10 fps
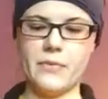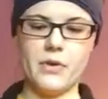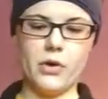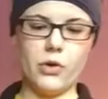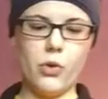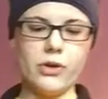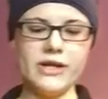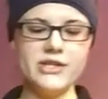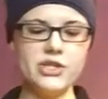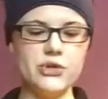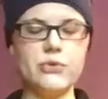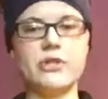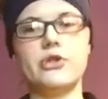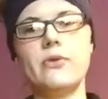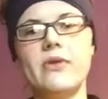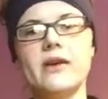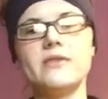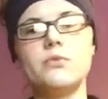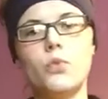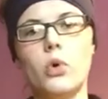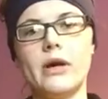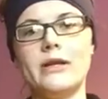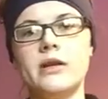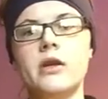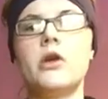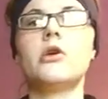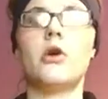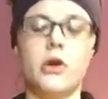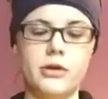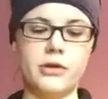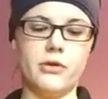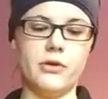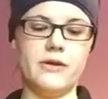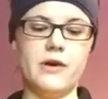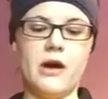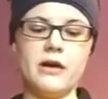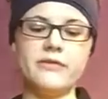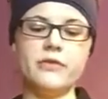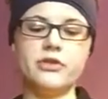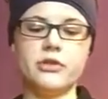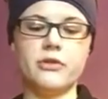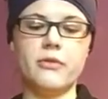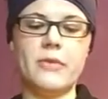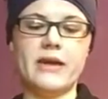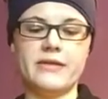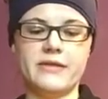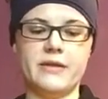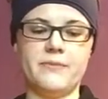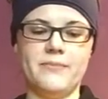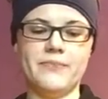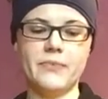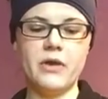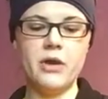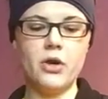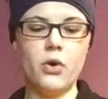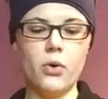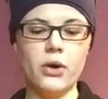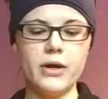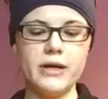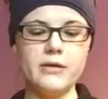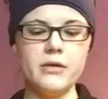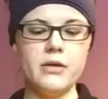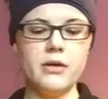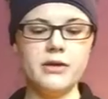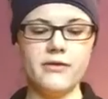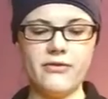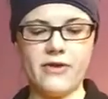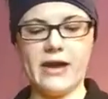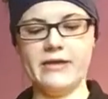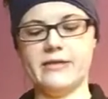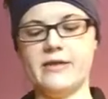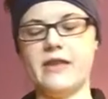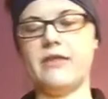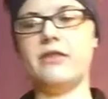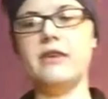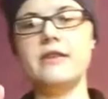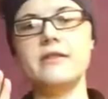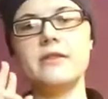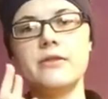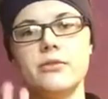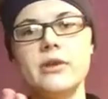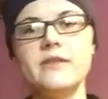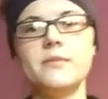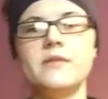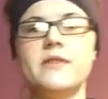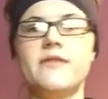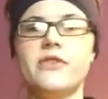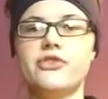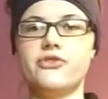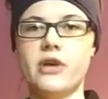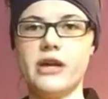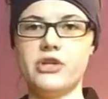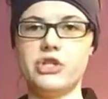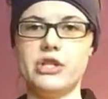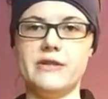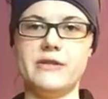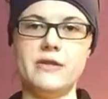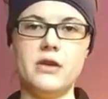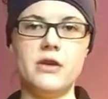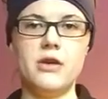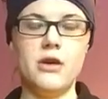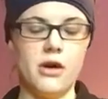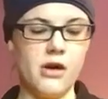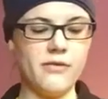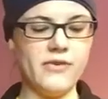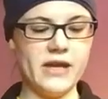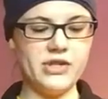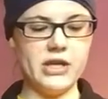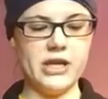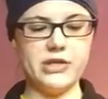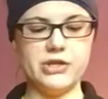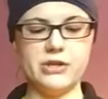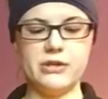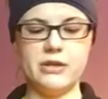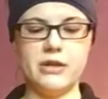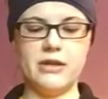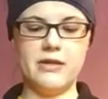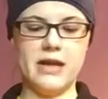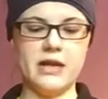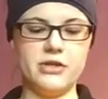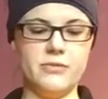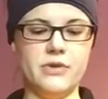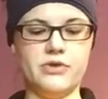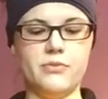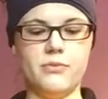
According to a 2001 article in the Oxford Journal of Medicine, Corrigan defines that these three specific strategies of education in the attribution